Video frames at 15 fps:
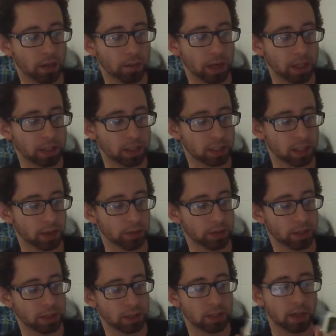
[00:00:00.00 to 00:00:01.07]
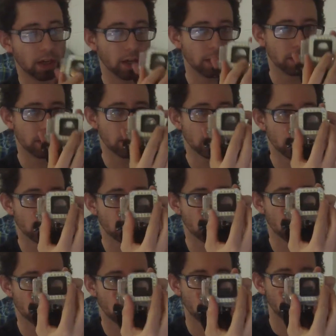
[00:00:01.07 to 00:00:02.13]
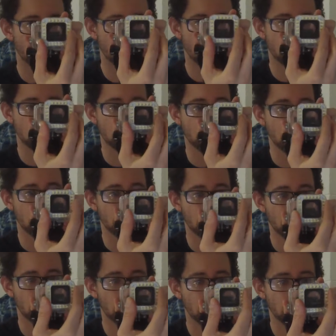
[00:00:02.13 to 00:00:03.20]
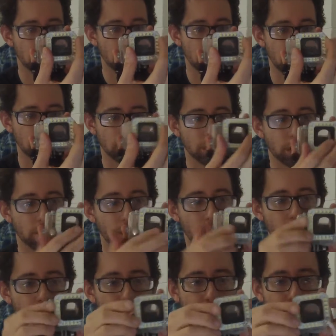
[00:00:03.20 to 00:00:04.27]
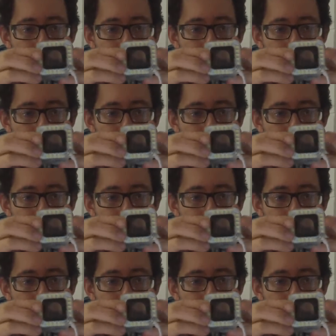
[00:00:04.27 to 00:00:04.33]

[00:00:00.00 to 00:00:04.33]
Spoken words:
basically what this does is this goes over this, slides over,